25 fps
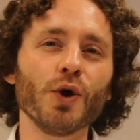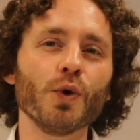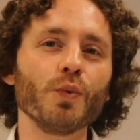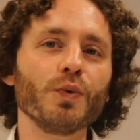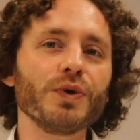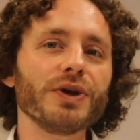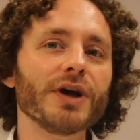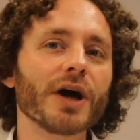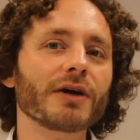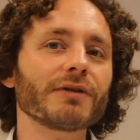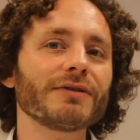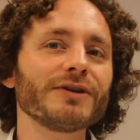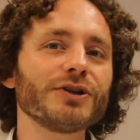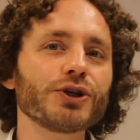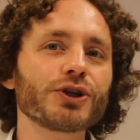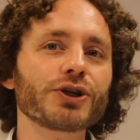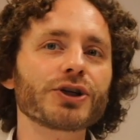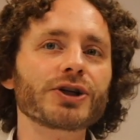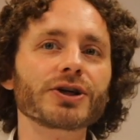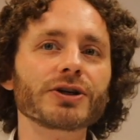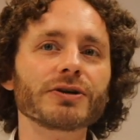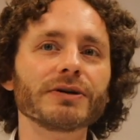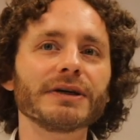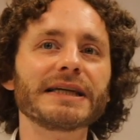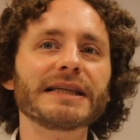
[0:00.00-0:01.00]
We are
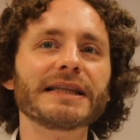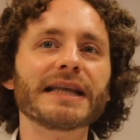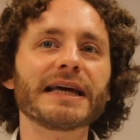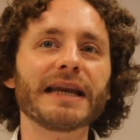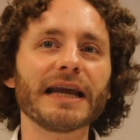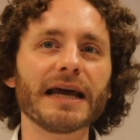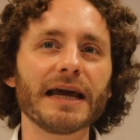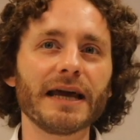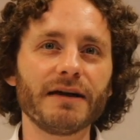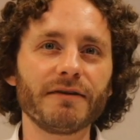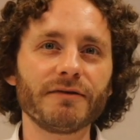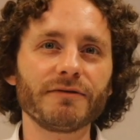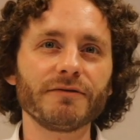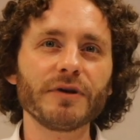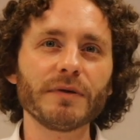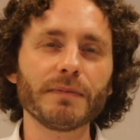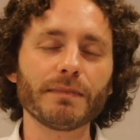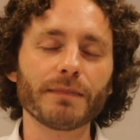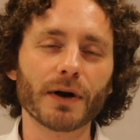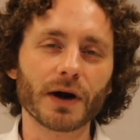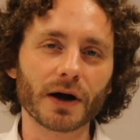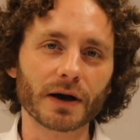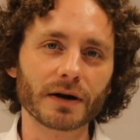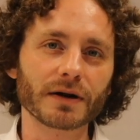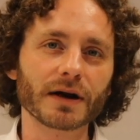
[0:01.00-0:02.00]
ensuring that every
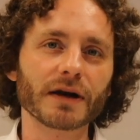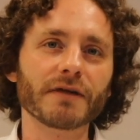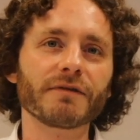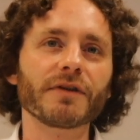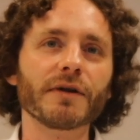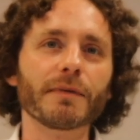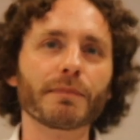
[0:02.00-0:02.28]
part of